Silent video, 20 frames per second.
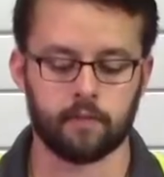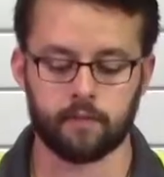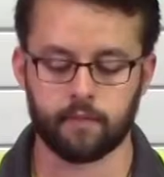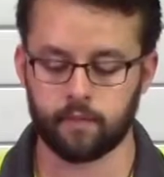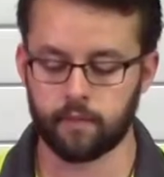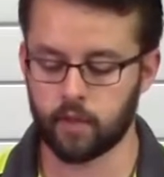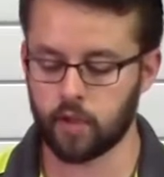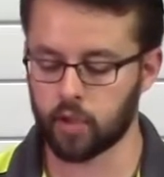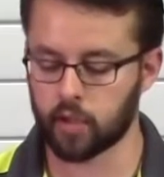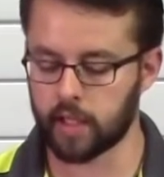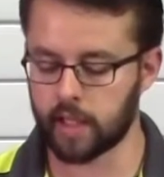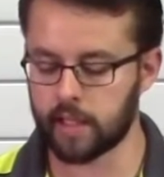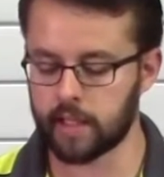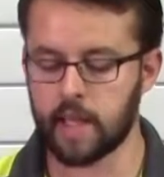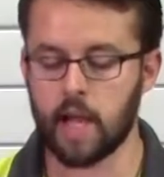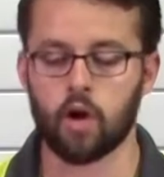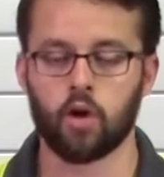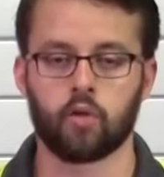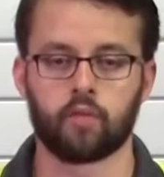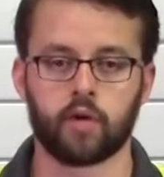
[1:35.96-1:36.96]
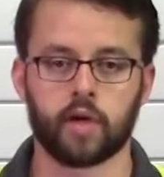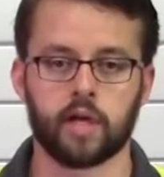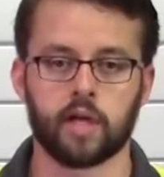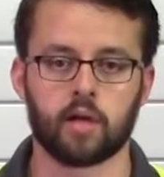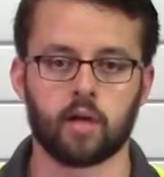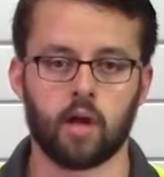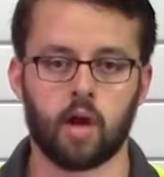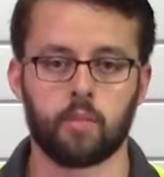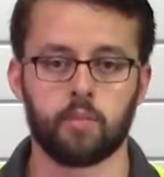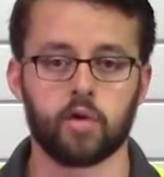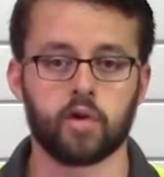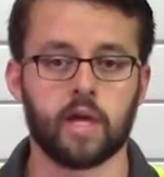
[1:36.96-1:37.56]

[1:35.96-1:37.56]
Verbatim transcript: if you're getting that overheat alarm,